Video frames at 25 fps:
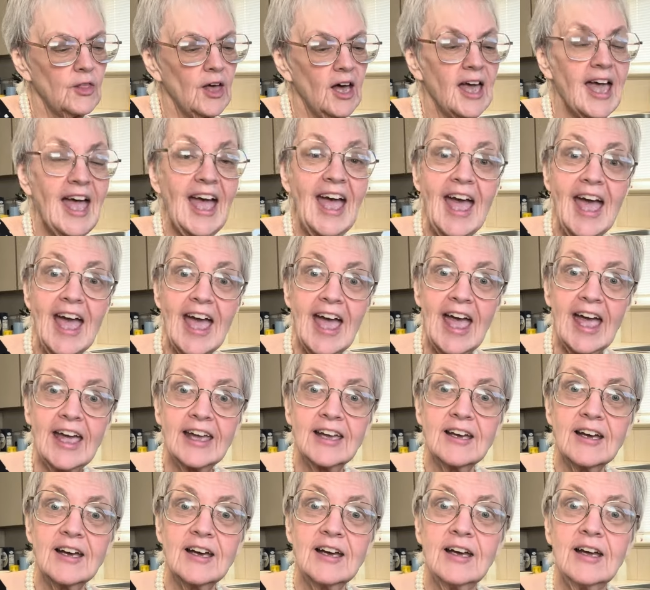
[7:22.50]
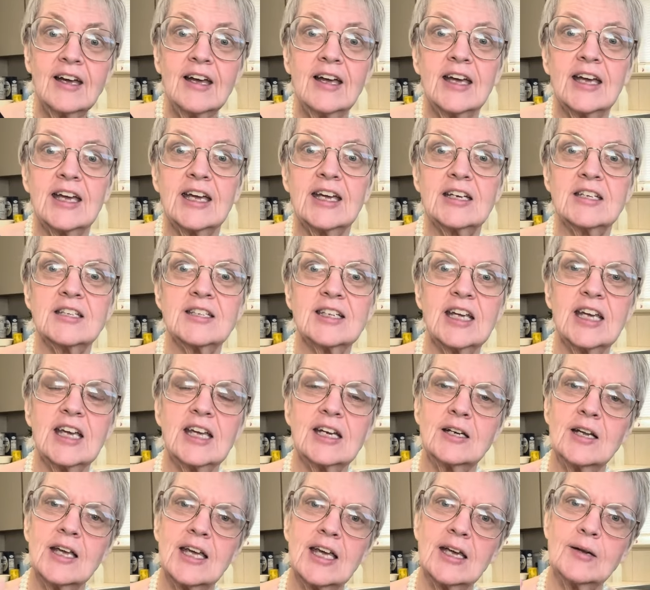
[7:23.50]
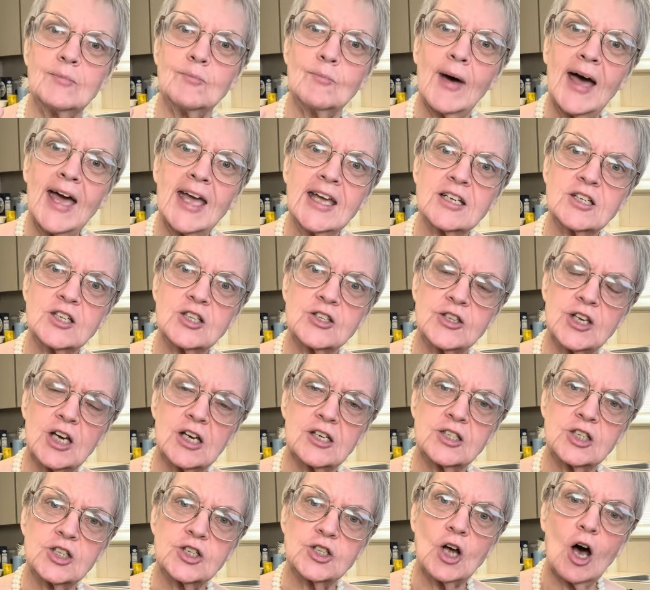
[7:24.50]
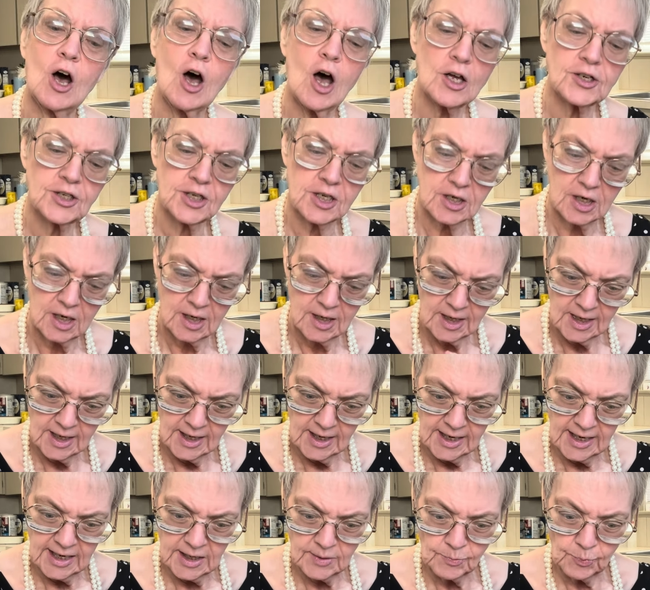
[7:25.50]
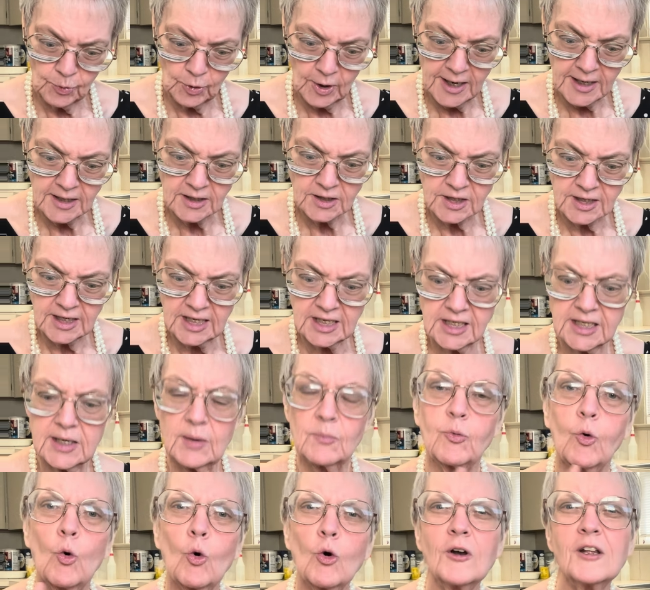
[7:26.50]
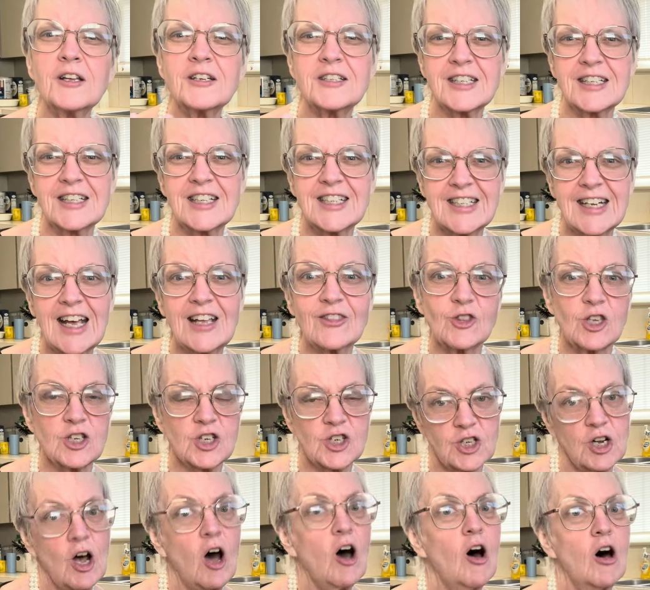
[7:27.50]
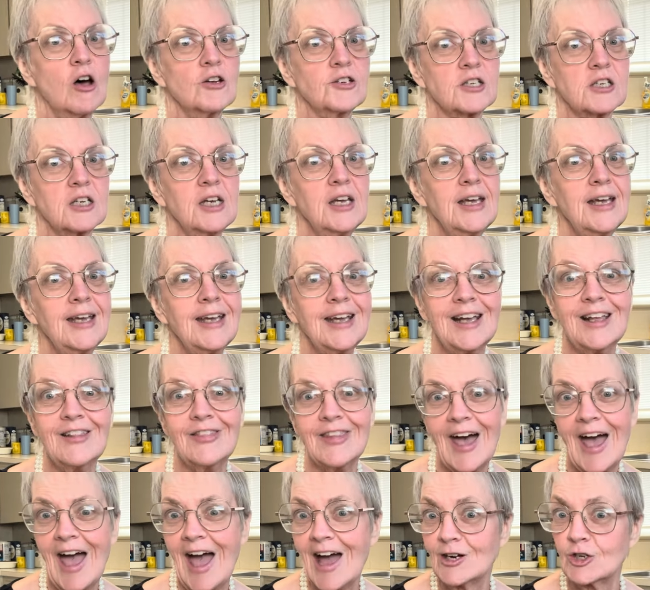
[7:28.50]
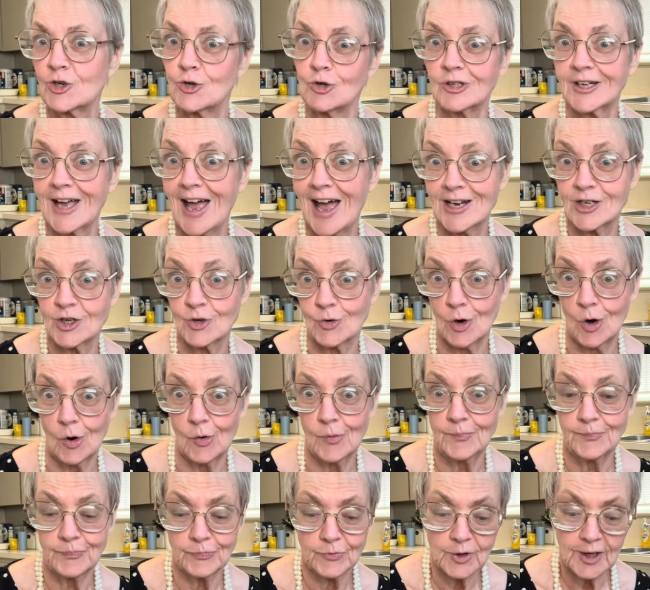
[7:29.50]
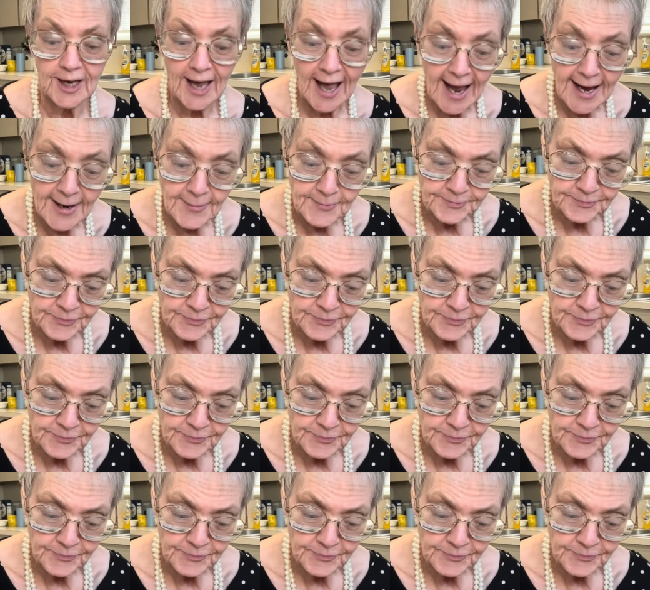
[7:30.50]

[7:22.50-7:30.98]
egg is it makes the sauce, it's important to set the sauce in the actual casserole, okay?